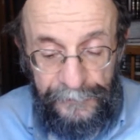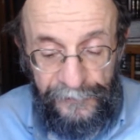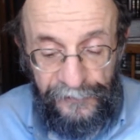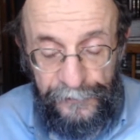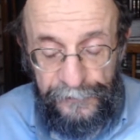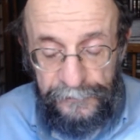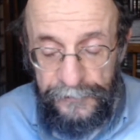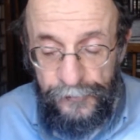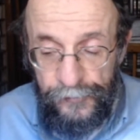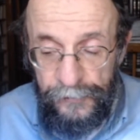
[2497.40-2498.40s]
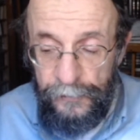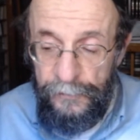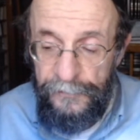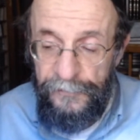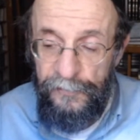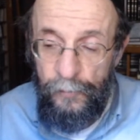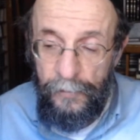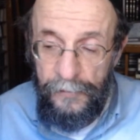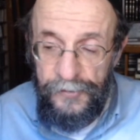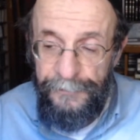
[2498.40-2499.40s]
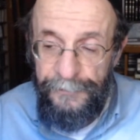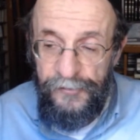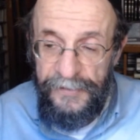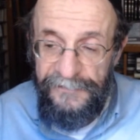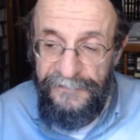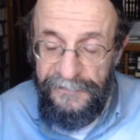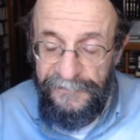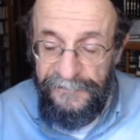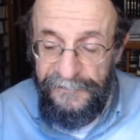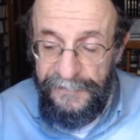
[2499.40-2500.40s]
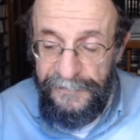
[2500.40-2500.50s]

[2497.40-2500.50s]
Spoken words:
So for a Jew to worship Jesus